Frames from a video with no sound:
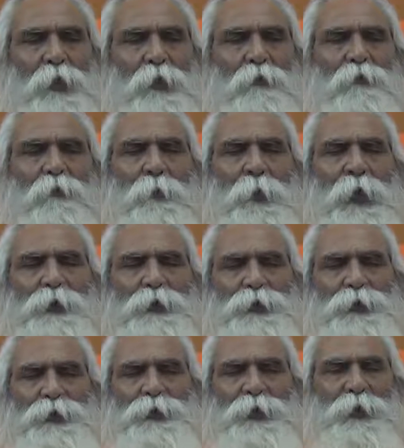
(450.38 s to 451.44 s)
was
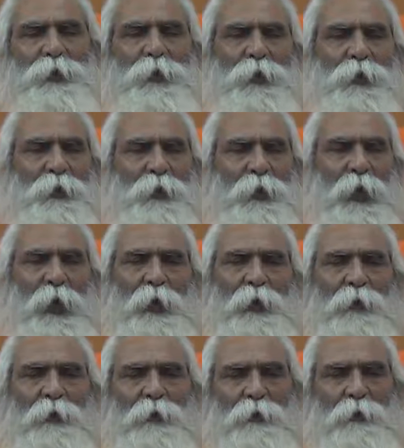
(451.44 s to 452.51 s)
sitting
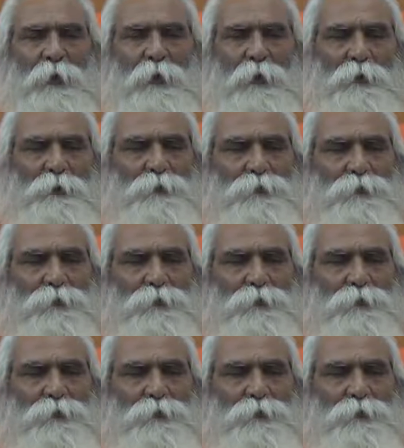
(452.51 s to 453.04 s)
under the